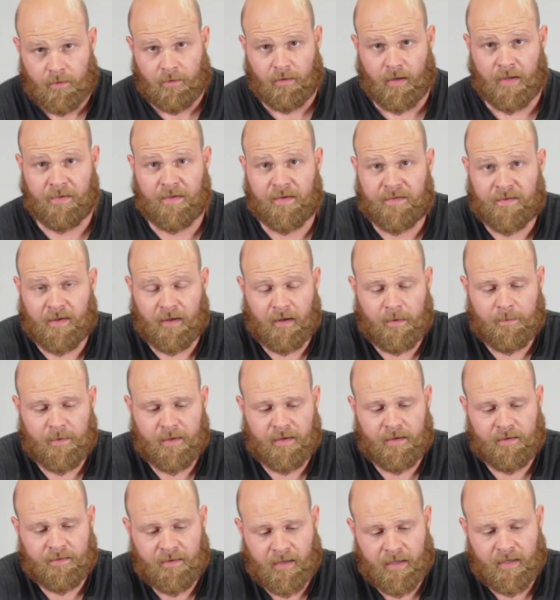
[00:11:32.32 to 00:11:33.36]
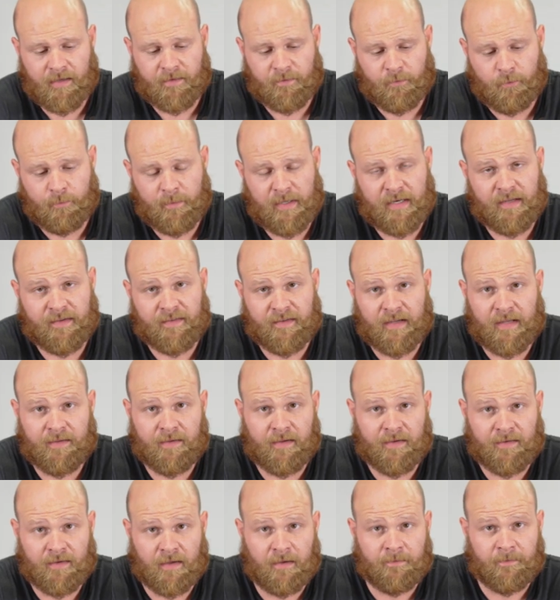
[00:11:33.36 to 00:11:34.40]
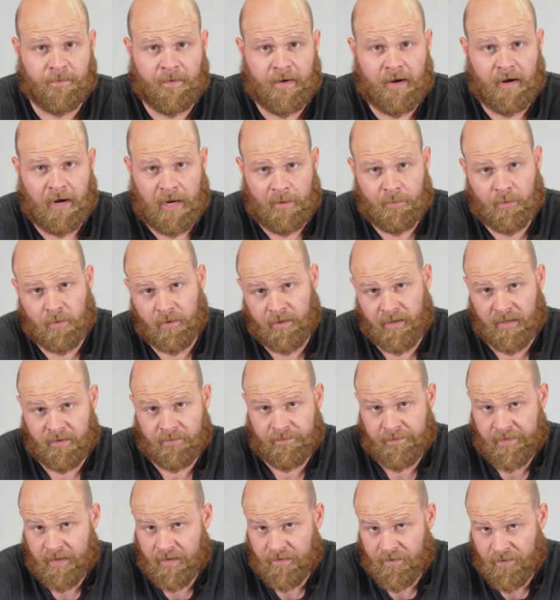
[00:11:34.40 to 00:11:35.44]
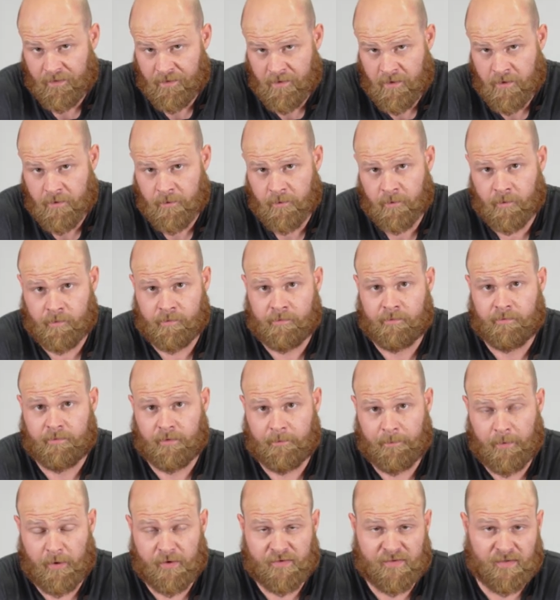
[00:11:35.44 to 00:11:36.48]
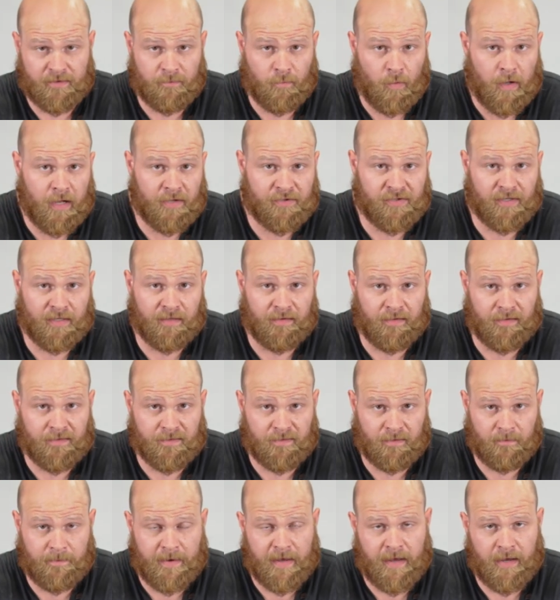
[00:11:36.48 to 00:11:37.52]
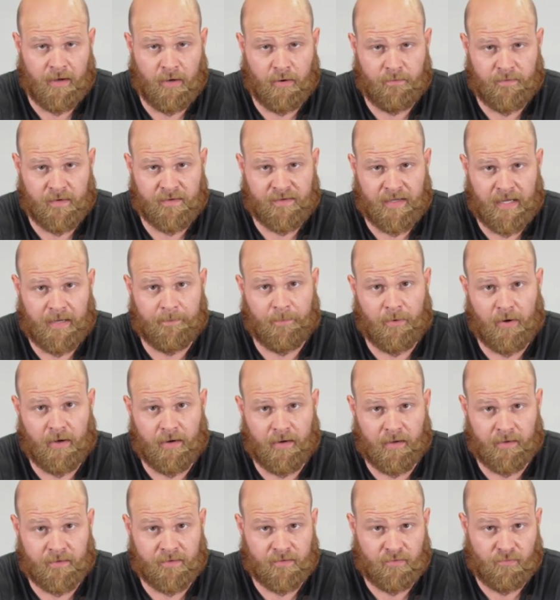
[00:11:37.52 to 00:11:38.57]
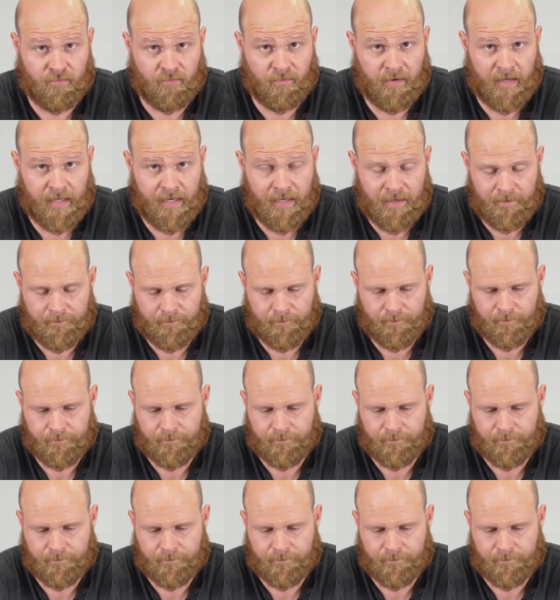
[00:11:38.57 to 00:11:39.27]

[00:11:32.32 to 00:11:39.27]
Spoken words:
In the time that it takes for me to set this on fire, I'm going to convince you, the person watching this, to buy Overtake products. Ready?